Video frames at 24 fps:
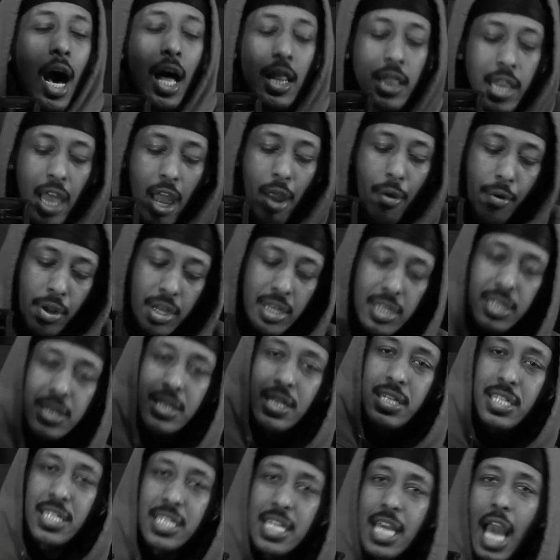Hilarious
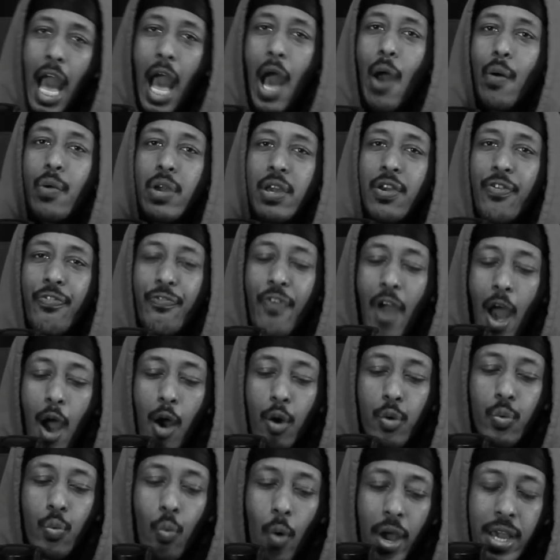to see how he
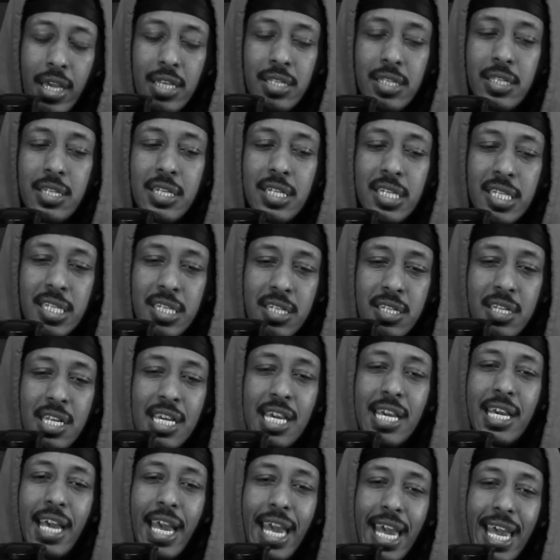found ways to
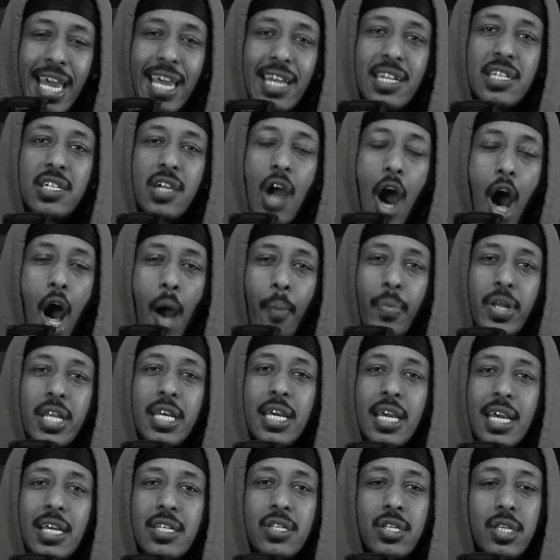sneak in
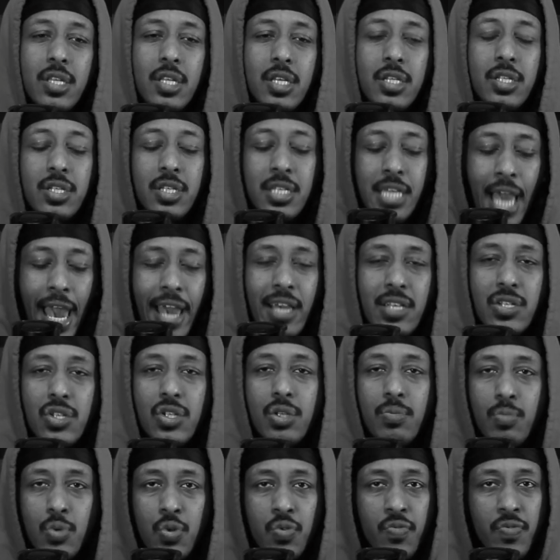comedy into this gangster
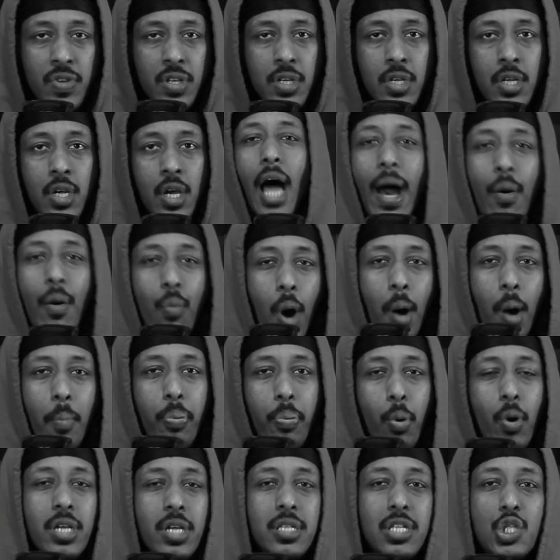movie. At one
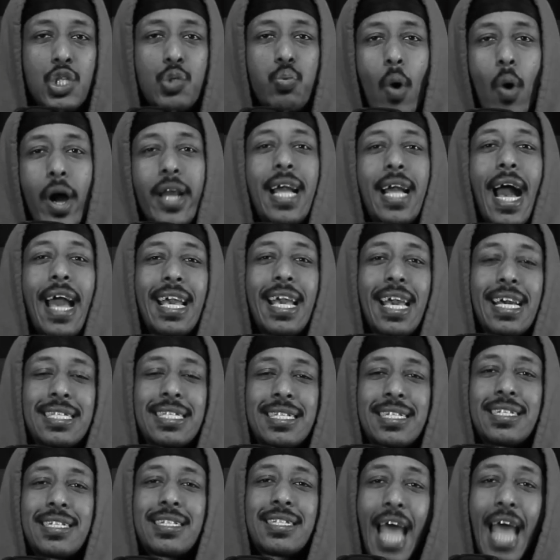point, this one guy gets
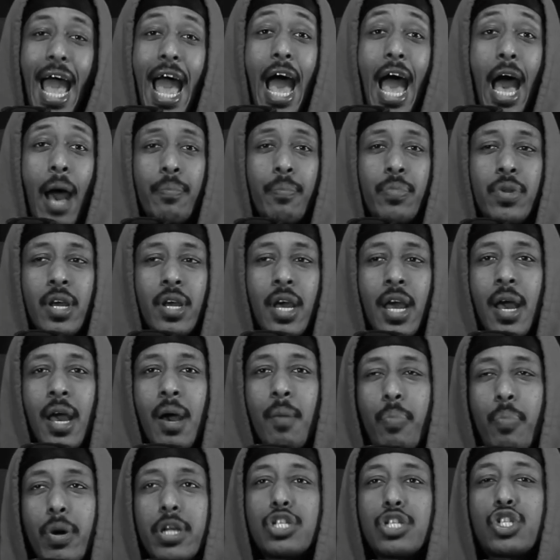stabbed,
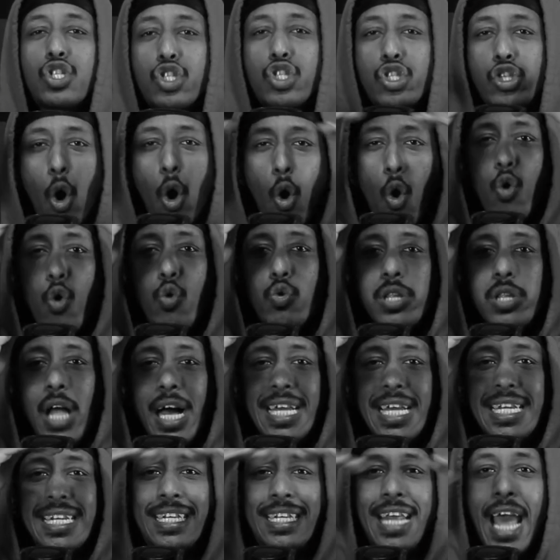but it's so
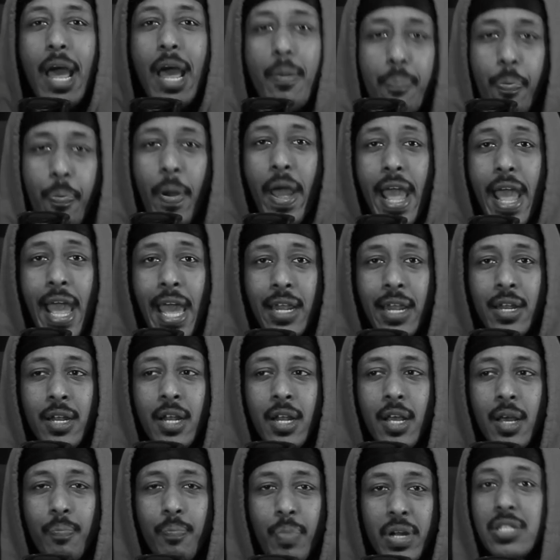like deadpan.
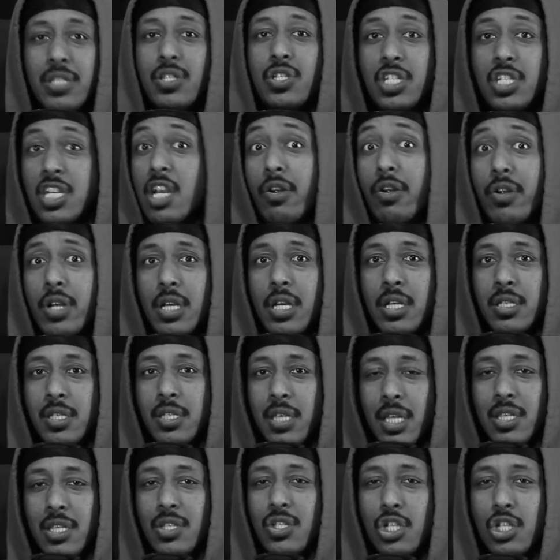But it's serious,
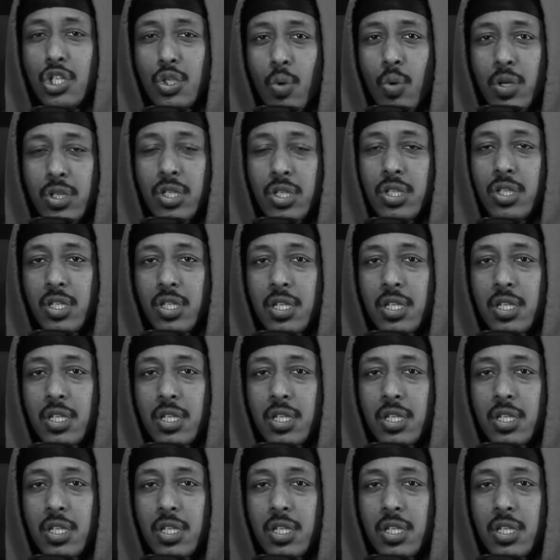like the situation's